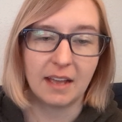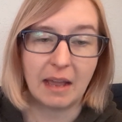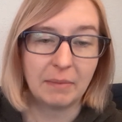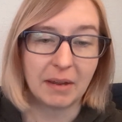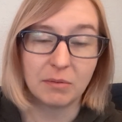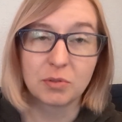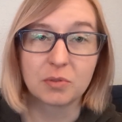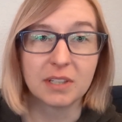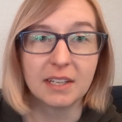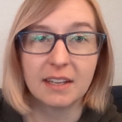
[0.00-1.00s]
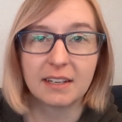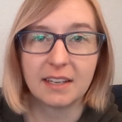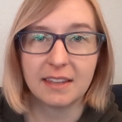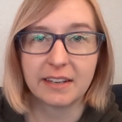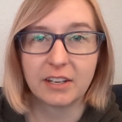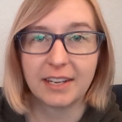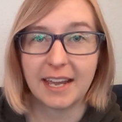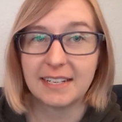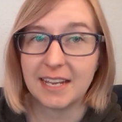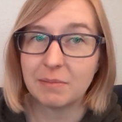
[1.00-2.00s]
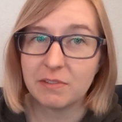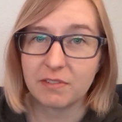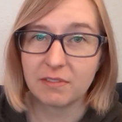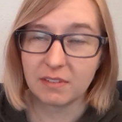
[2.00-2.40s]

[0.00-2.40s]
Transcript: I mean, I was really lucky that I could get Tamiflu.